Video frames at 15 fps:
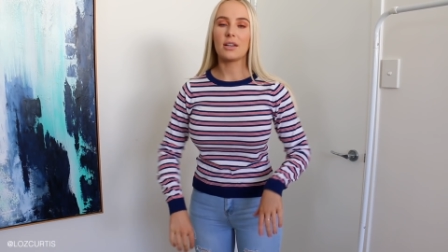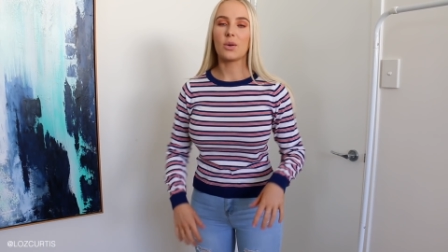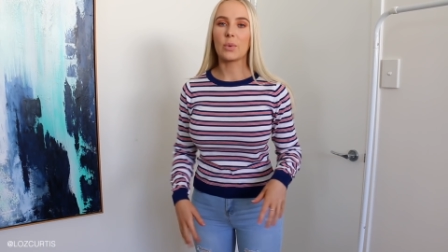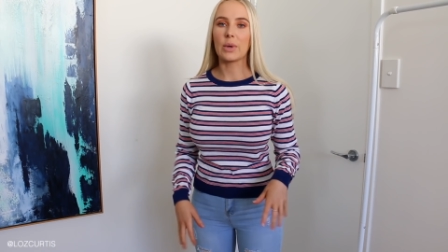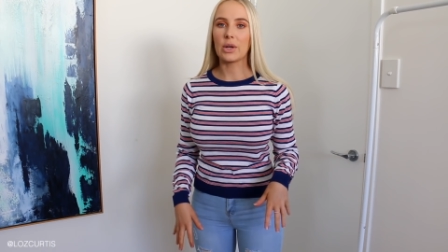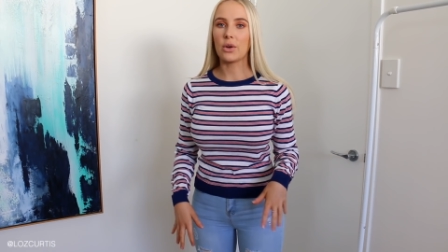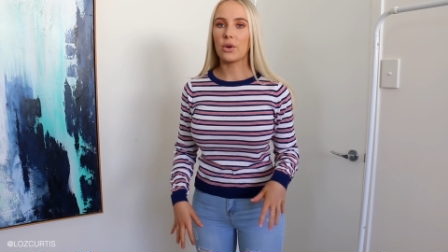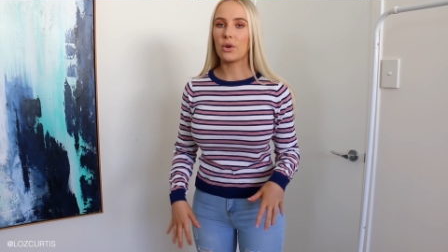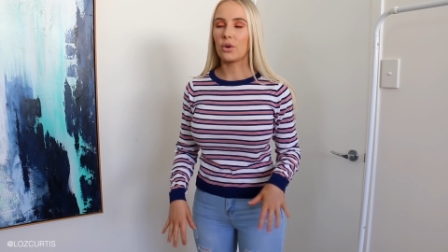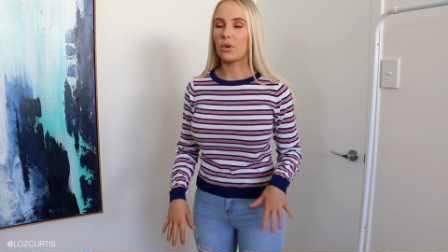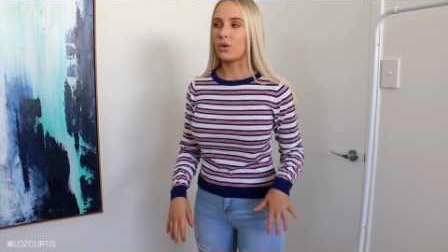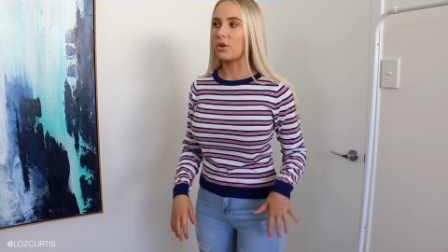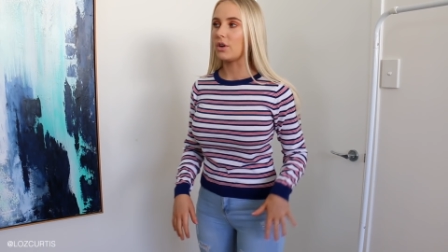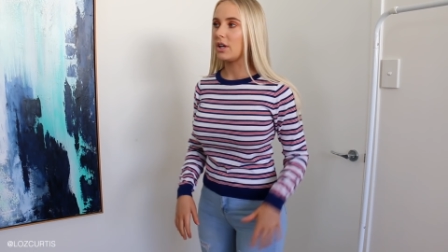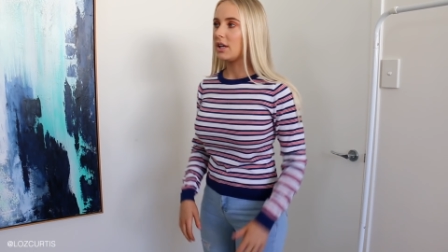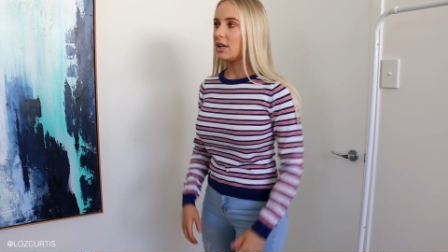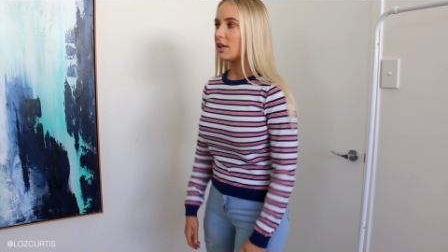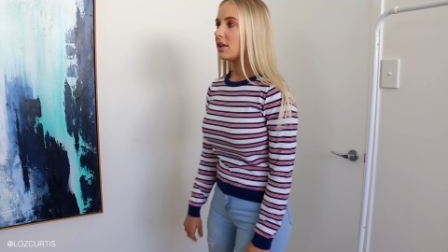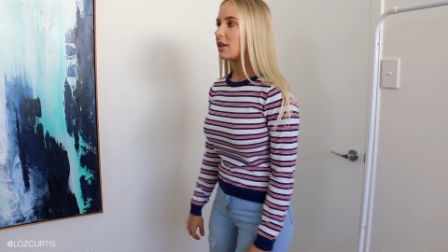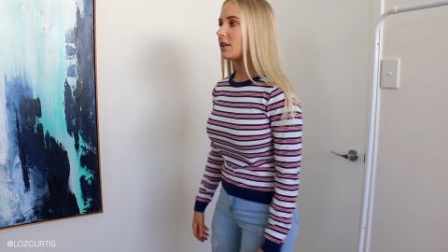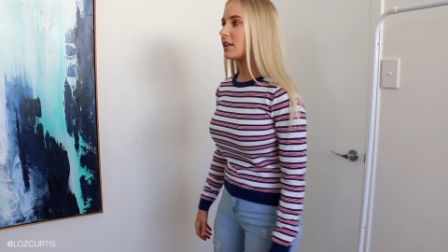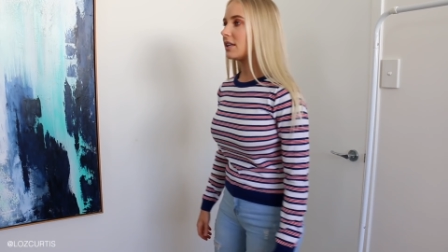a weirdo or
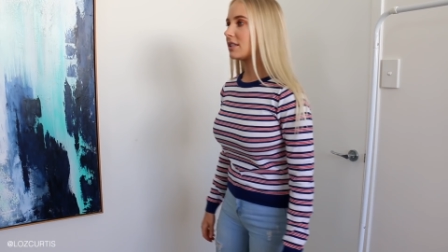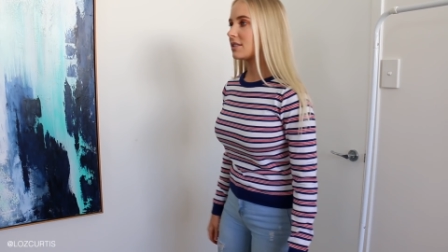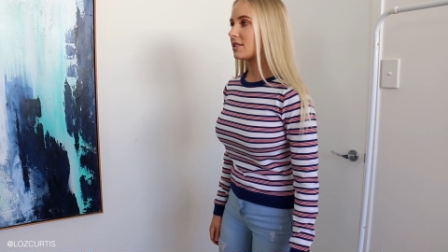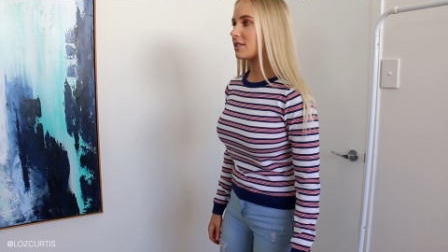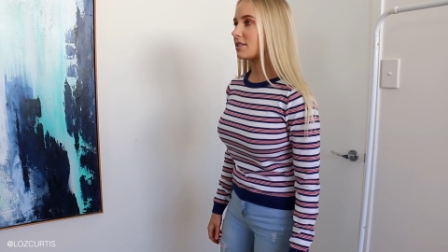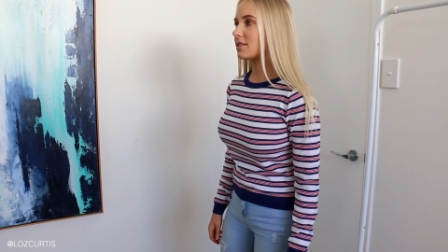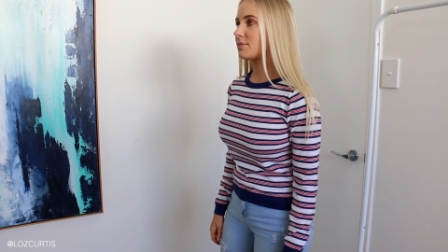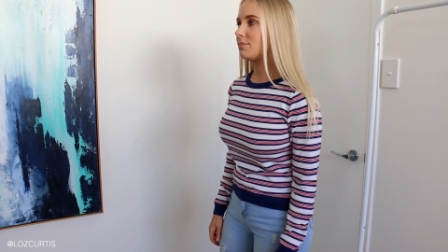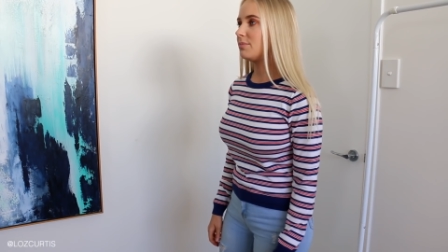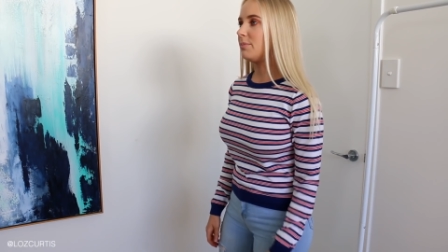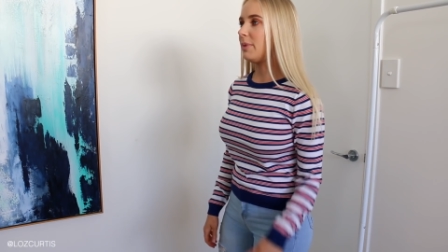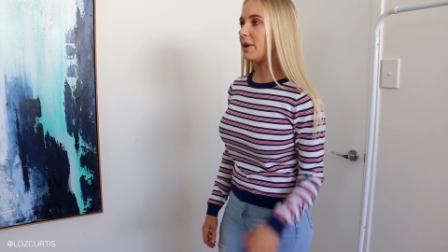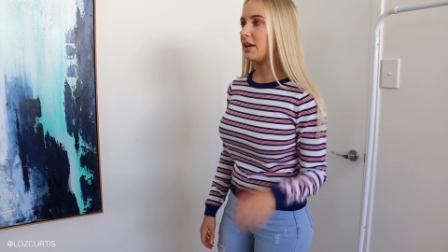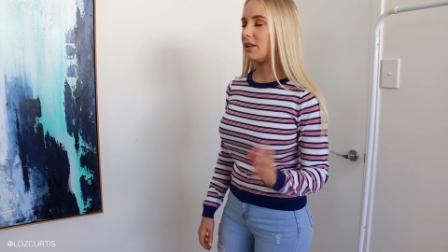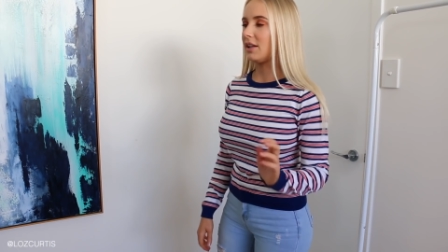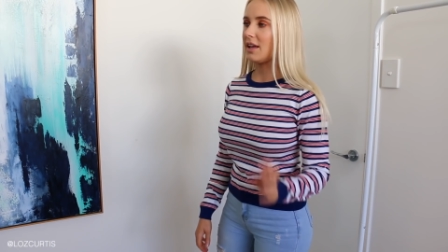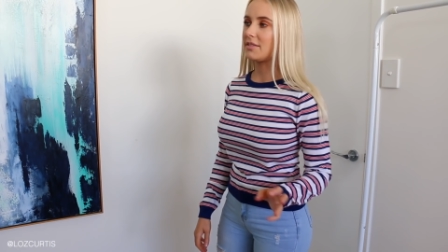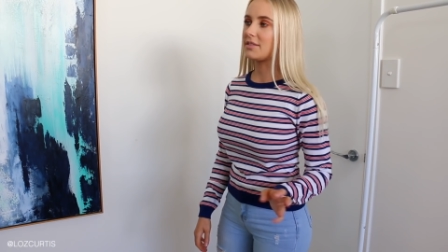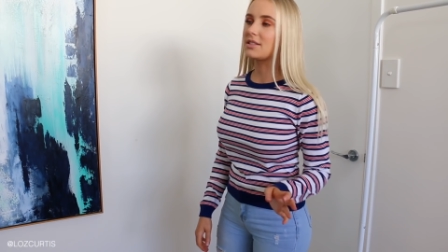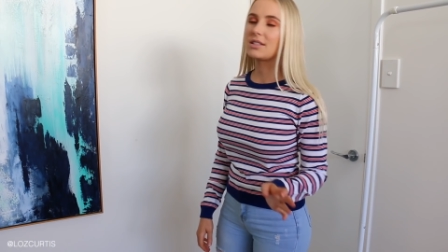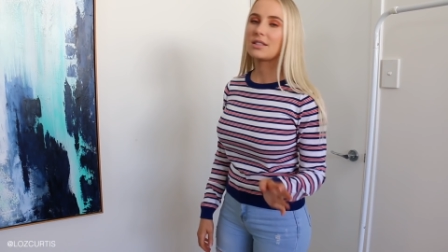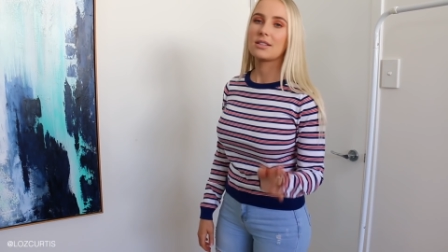it's better
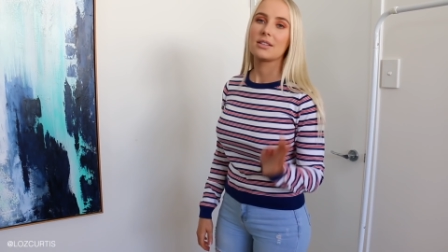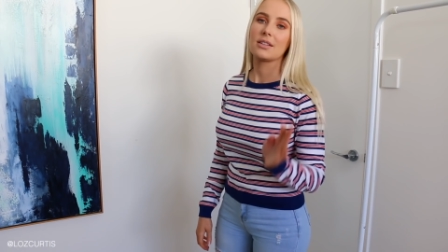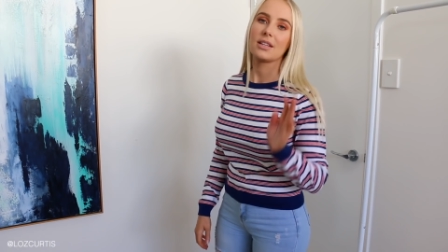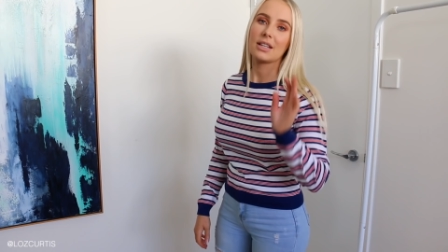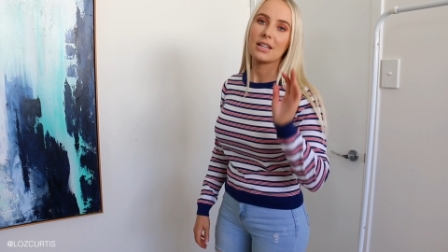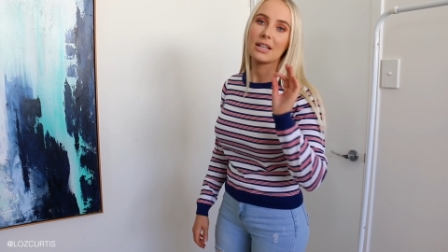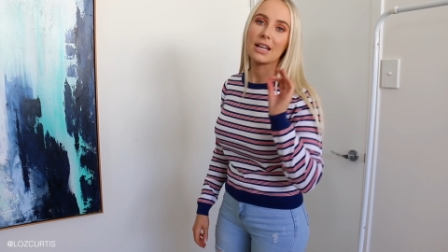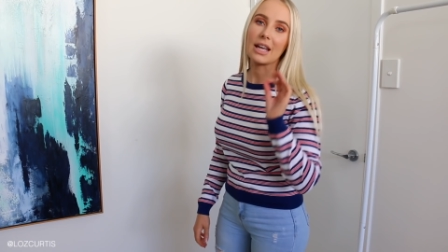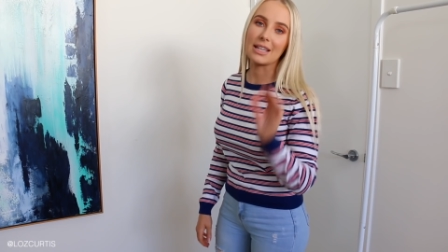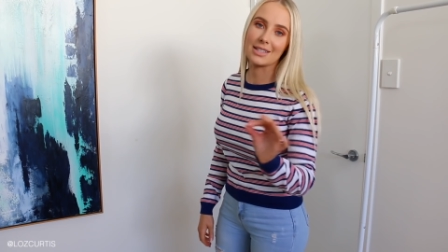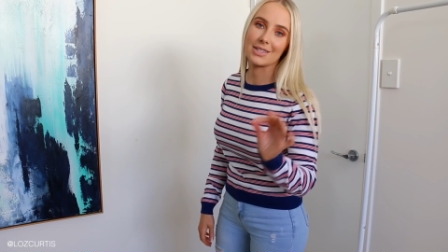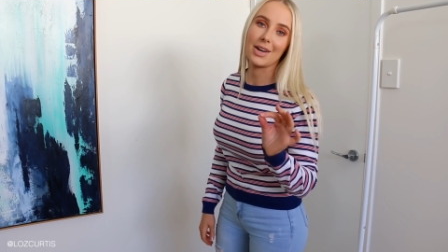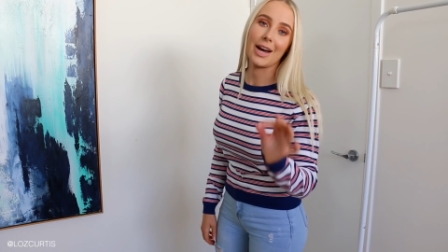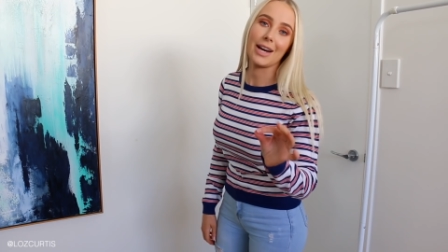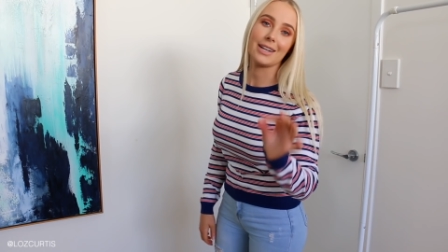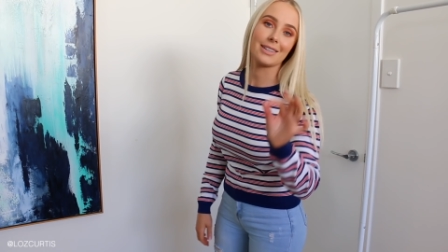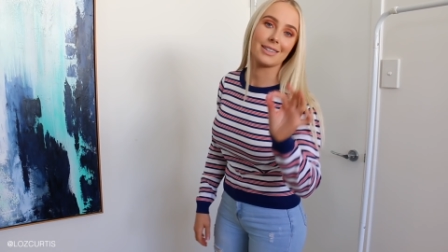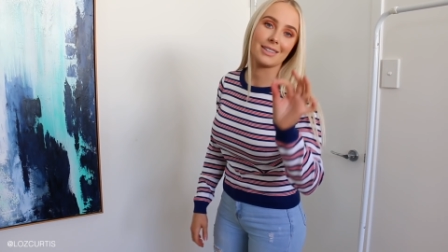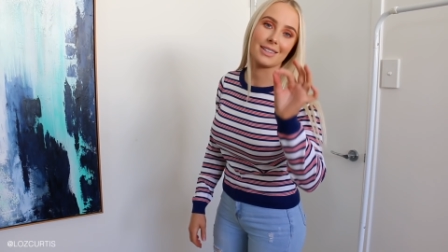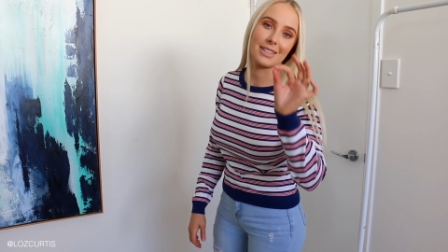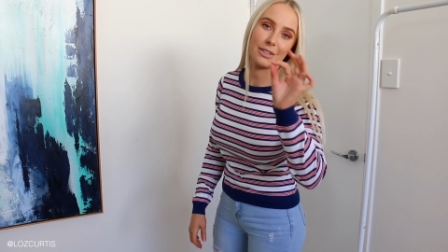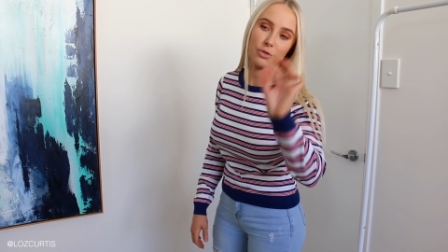left inside
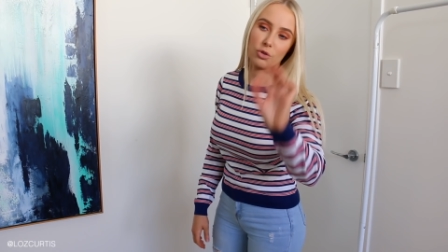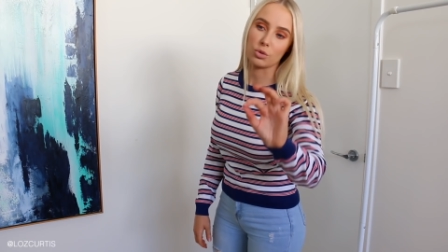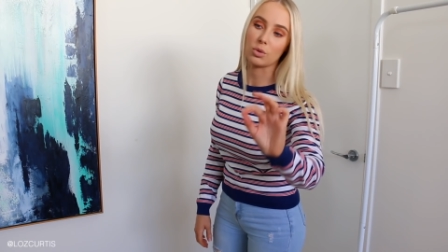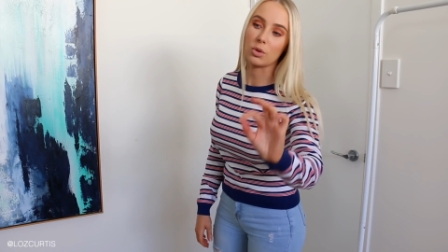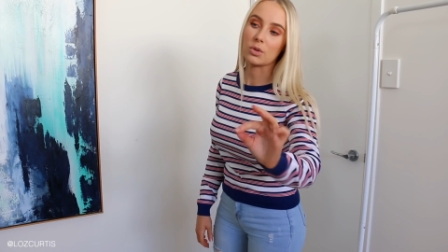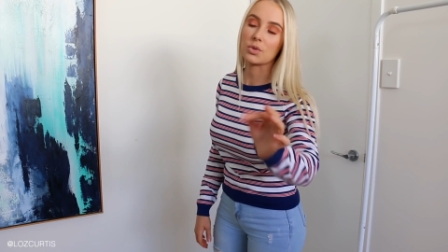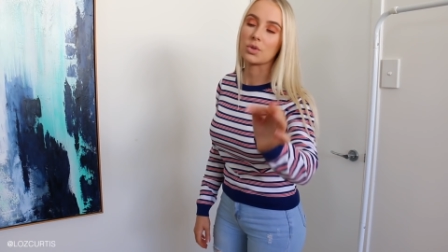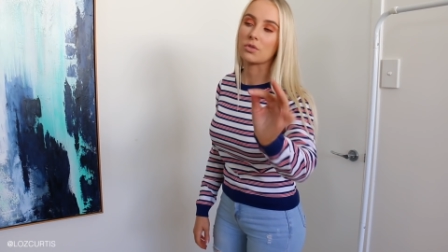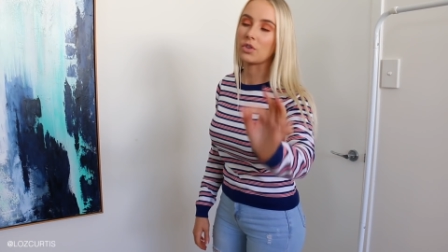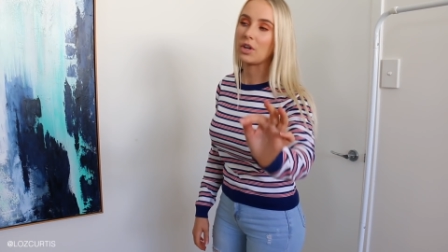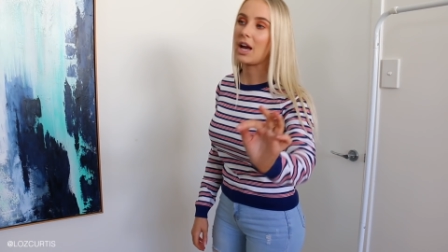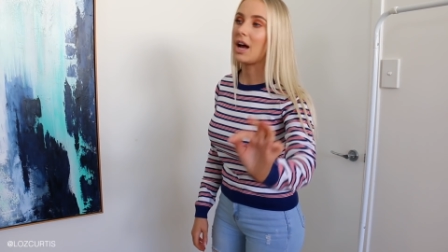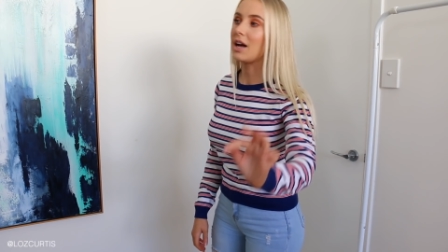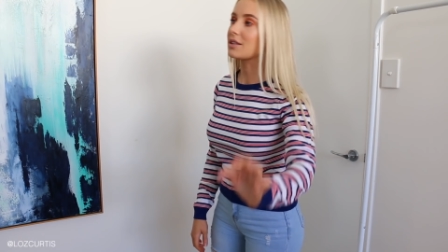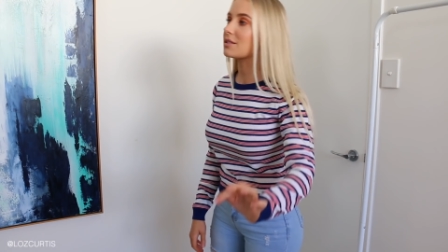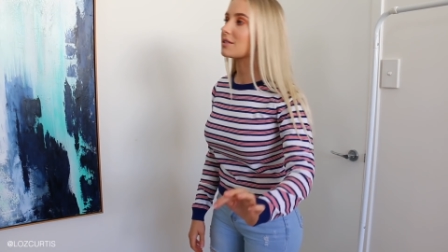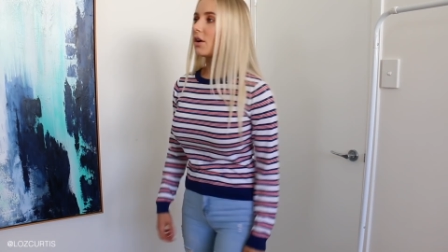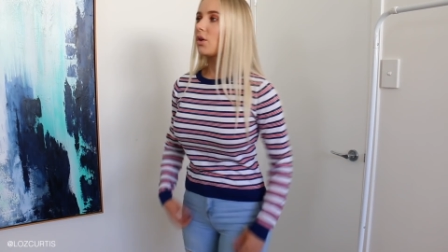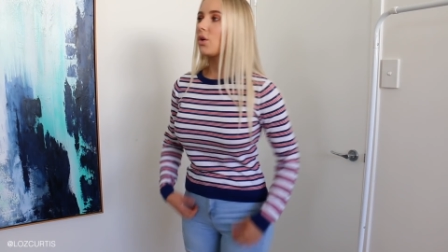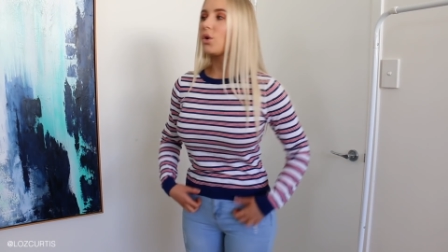the four walls of your house.